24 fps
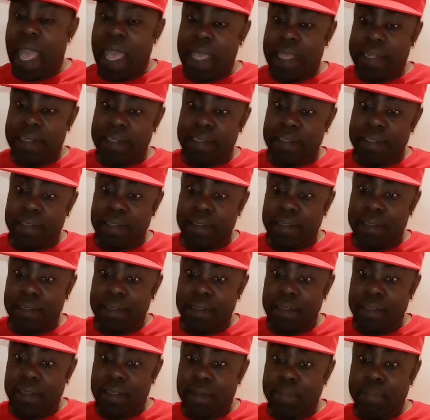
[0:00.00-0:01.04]
And
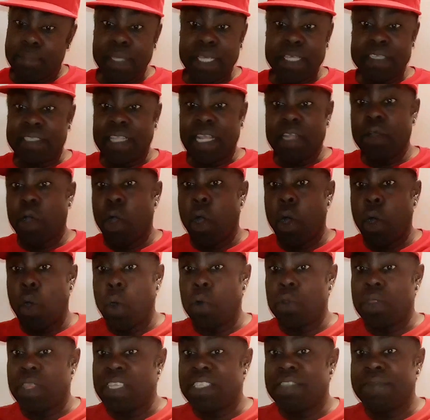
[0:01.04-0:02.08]
based on
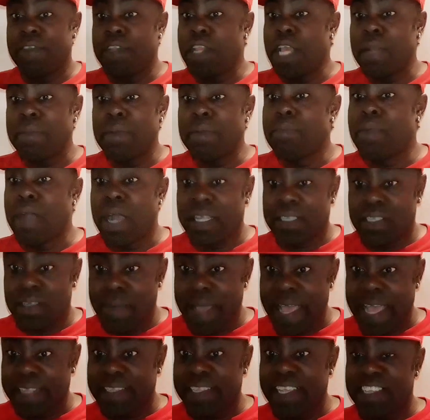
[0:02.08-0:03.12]
how this video has been brought to
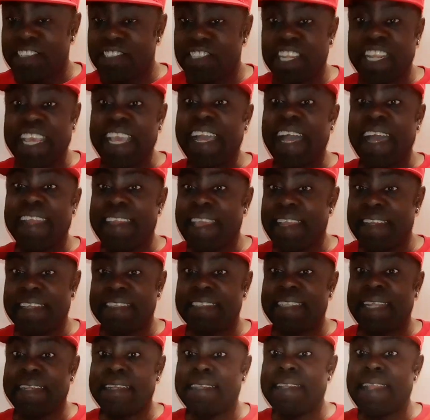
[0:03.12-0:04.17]
my attention, I got the
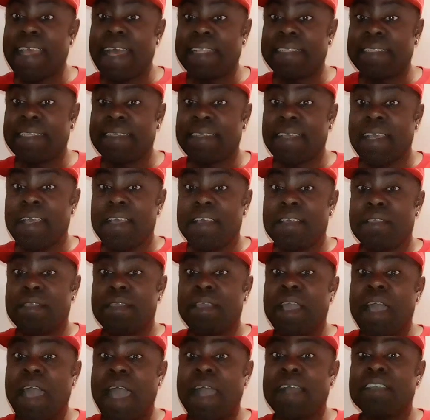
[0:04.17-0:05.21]
understanding that
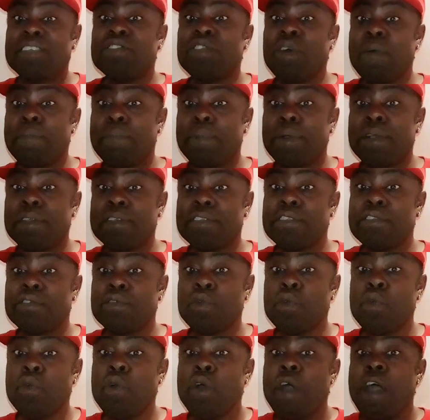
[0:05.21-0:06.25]
there are some persons
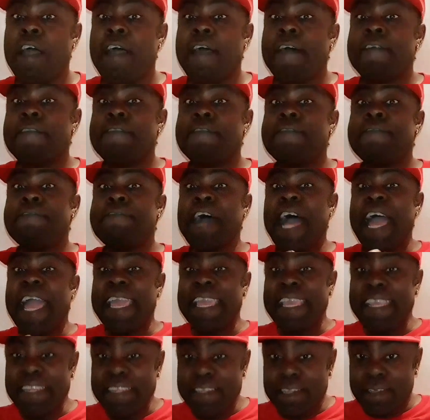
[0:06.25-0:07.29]
who
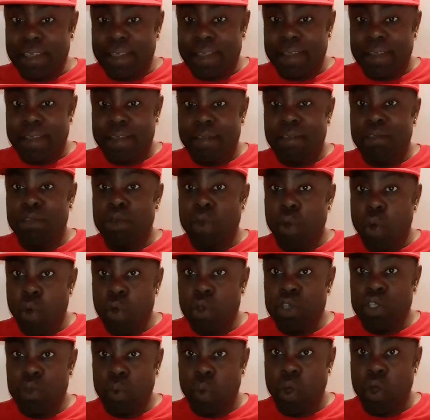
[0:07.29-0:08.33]
find
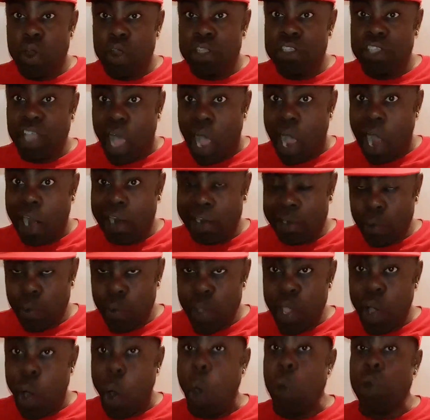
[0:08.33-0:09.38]
those words, or the
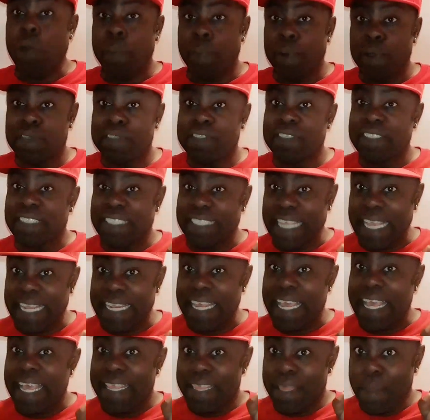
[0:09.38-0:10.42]
way all the person
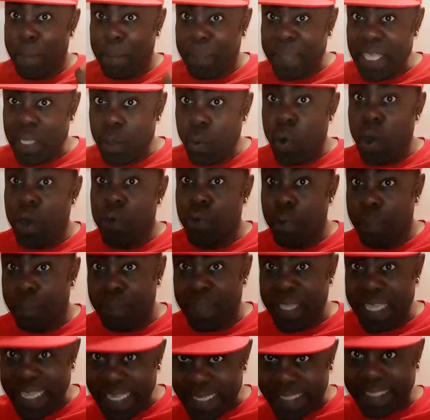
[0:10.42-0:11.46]
said the P word,
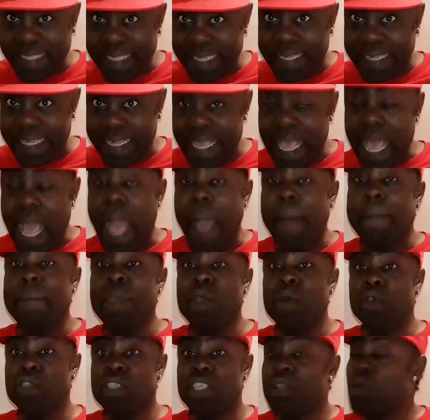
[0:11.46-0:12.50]
repeatedly
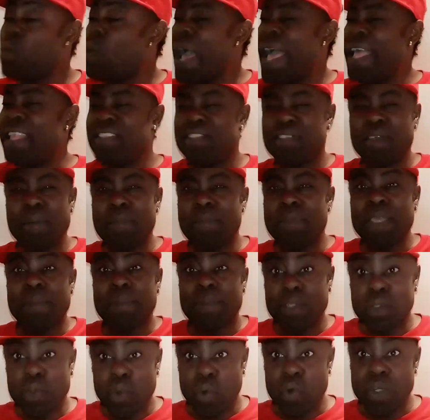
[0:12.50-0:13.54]
amusing, while some
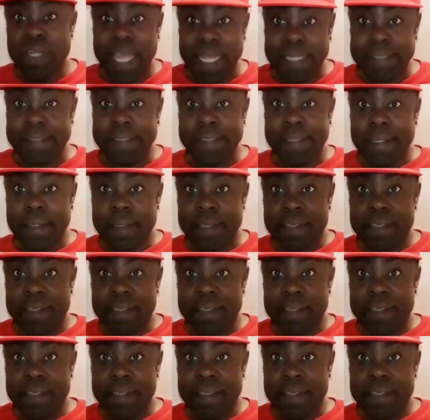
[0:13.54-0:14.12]
people do not.